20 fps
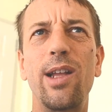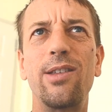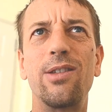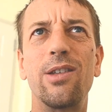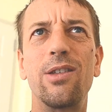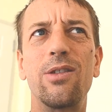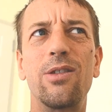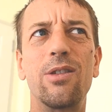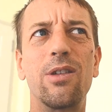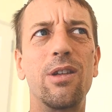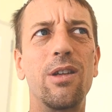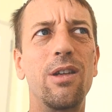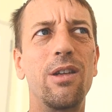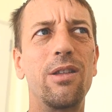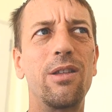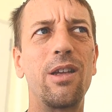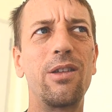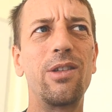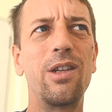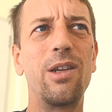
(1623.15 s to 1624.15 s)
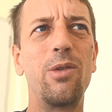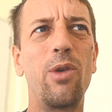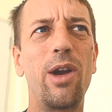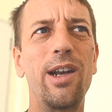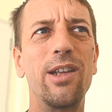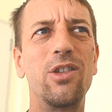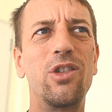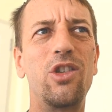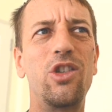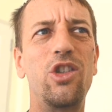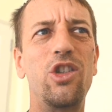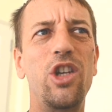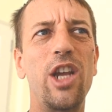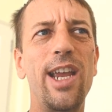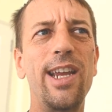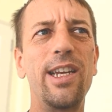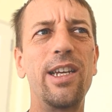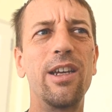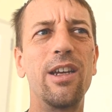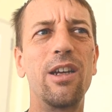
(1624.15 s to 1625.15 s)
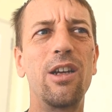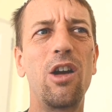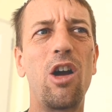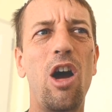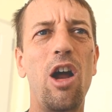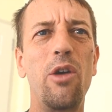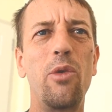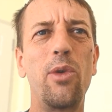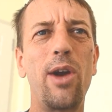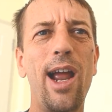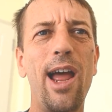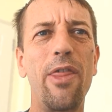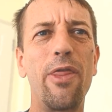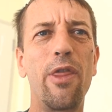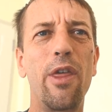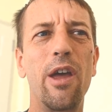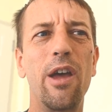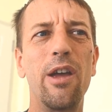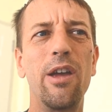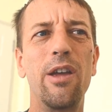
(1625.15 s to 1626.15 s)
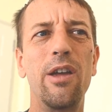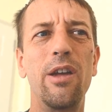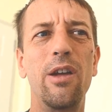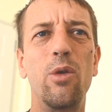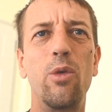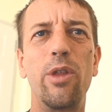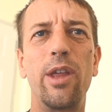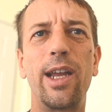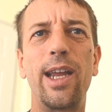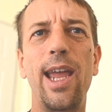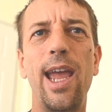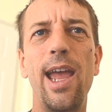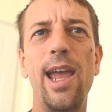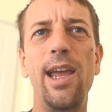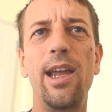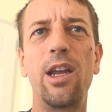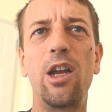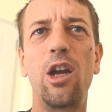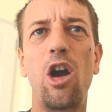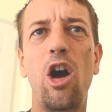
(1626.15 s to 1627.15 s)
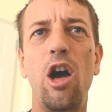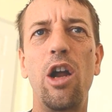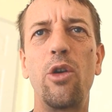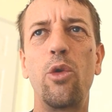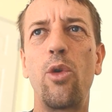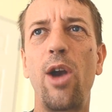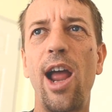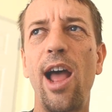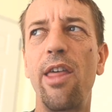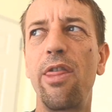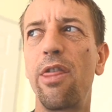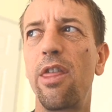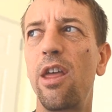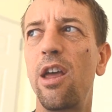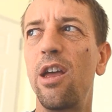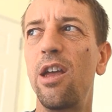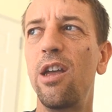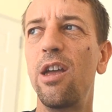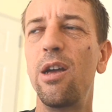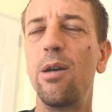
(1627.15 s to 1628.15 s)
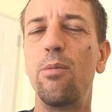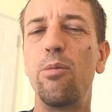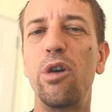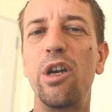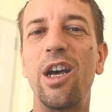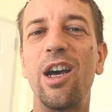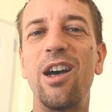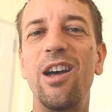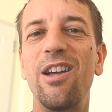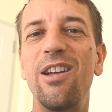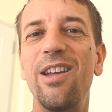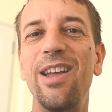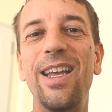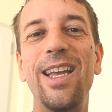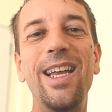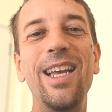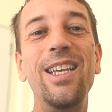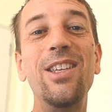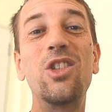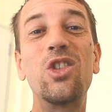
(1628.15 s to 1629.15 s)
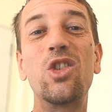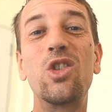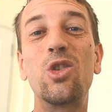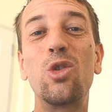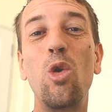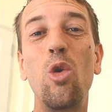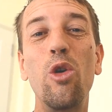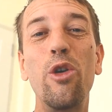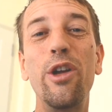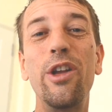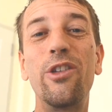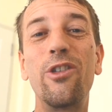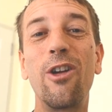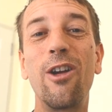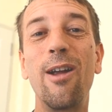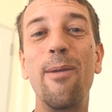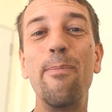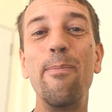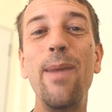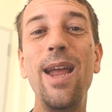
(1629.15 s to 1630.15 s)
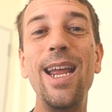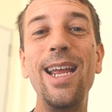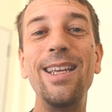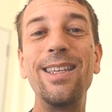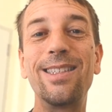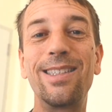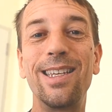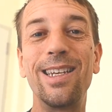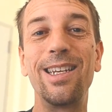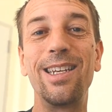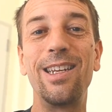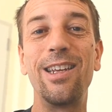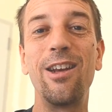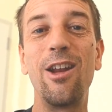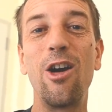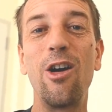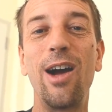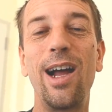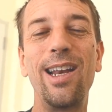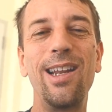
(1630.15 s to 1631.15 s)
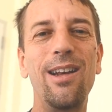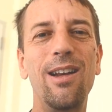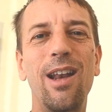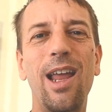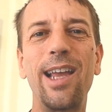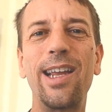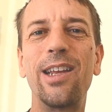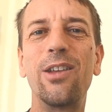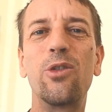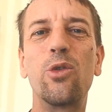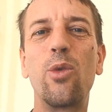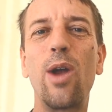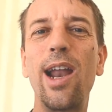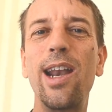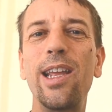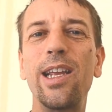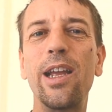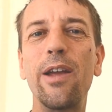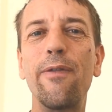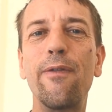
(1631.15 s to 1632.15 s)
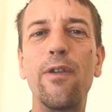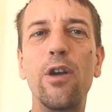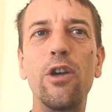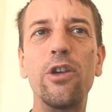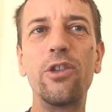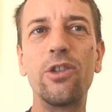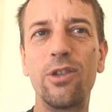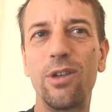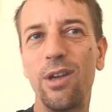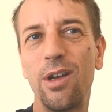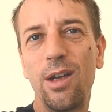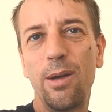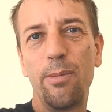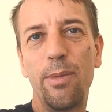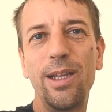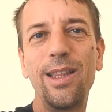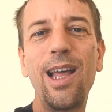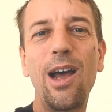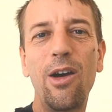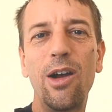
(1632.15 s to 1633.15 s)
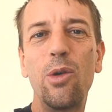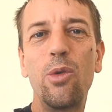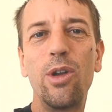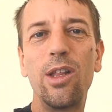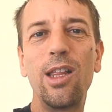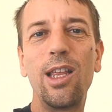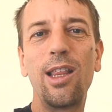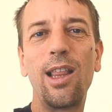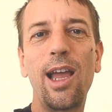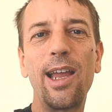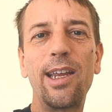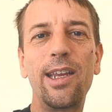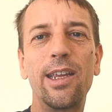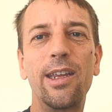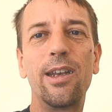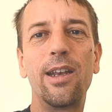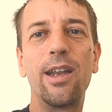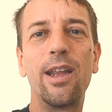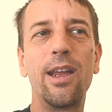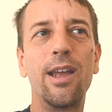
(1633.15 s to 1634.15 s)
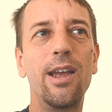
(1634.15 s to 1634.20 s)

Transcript: writes as, doesn't he write as Jake Conrath with a K, Conrath? But his stories are amazing, you know. I didn't like his writing at first, but now I really like it.